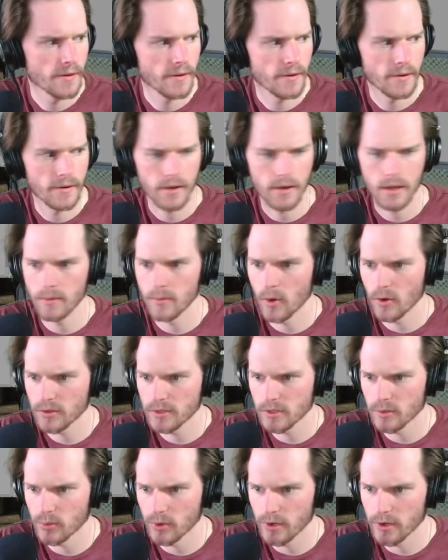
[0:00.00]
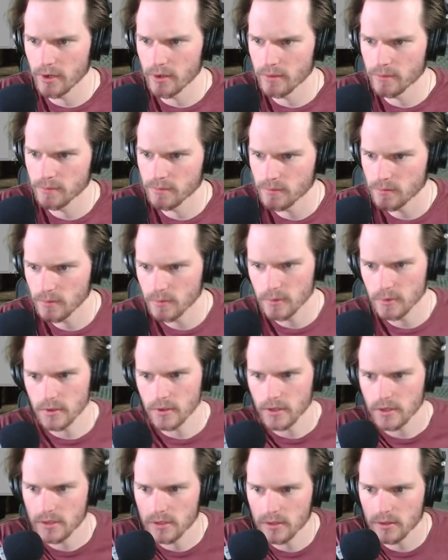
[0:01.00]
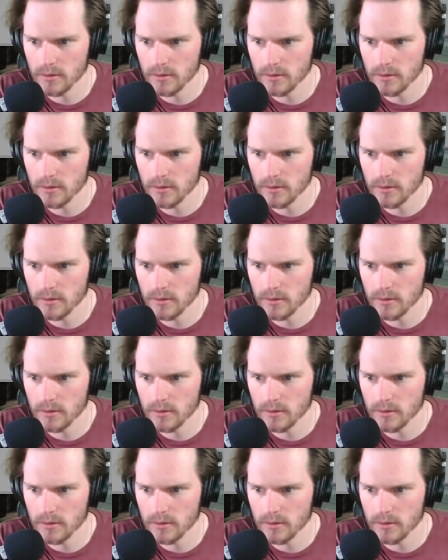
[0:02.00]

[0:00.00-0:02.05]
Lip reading: in multiplayer. So let's see what